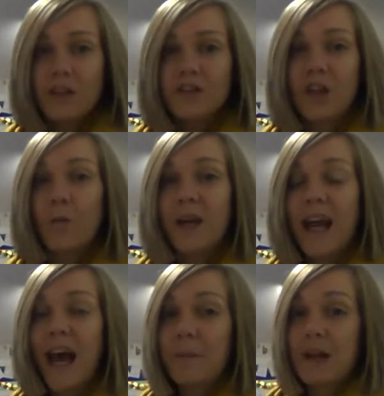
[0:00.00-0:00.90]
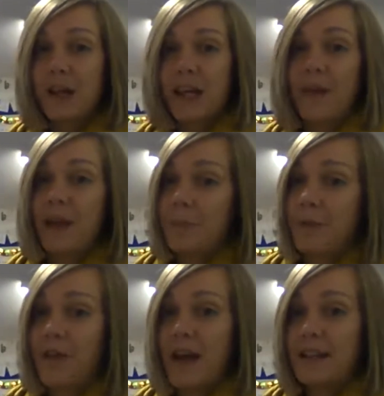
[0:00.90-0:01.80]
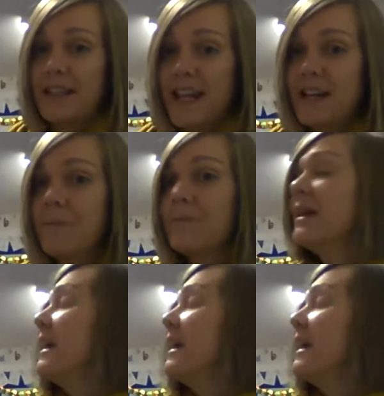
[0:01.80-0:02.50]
So we have been looking at the number 13